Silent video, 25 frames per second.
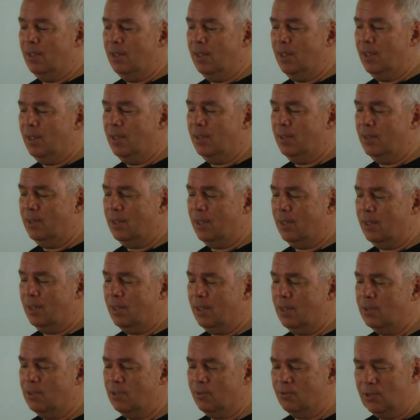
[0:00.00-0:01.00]
And
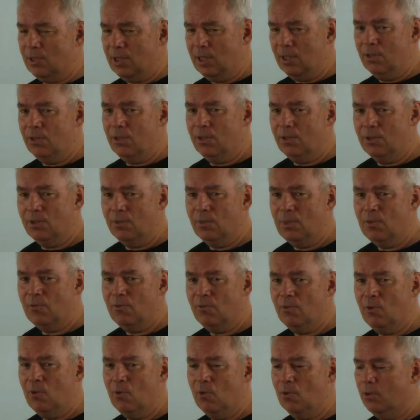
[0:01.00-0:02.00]
as I've said to you
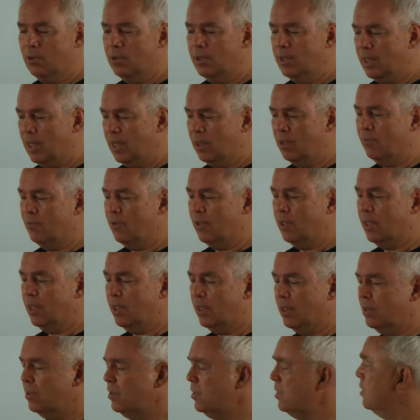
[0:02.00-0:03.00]
before in other
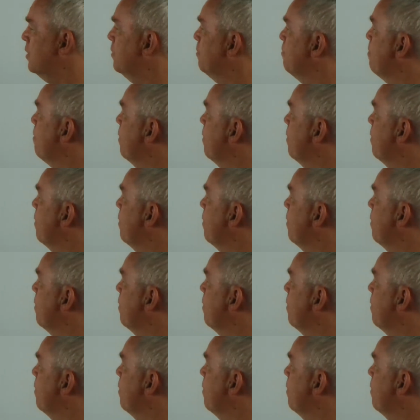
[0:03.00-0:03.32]
videos,